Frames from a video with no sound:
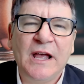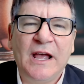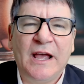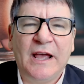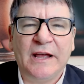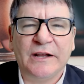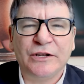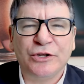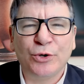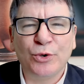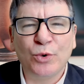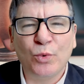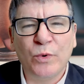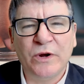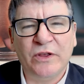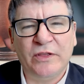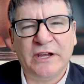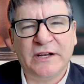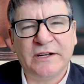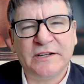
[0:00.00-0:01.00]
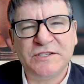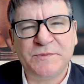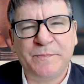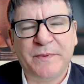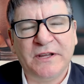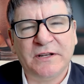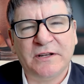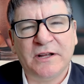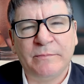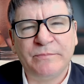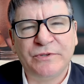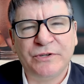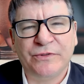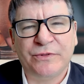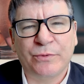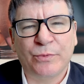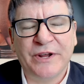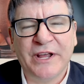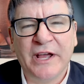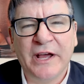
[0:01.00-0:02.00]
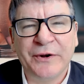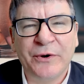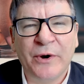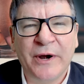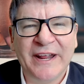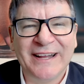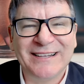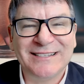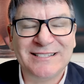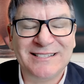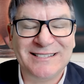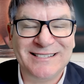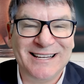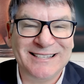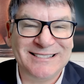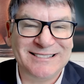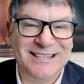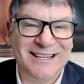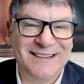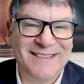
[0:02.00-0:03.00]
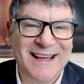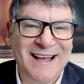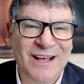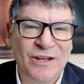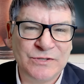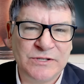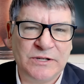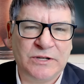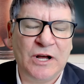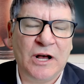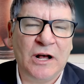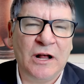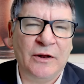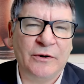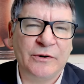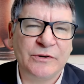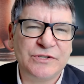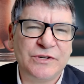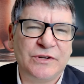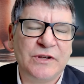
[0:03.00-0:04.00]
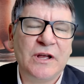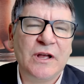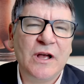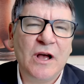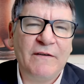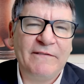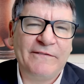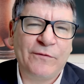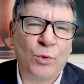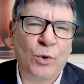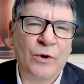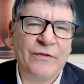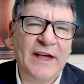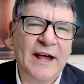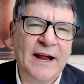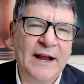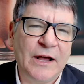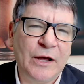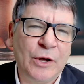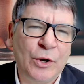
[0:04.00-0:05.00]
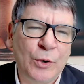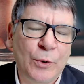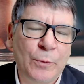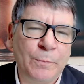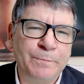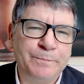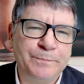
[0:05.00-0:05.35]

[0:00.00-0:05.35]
and you're willing to spend up to $360,000 for that home.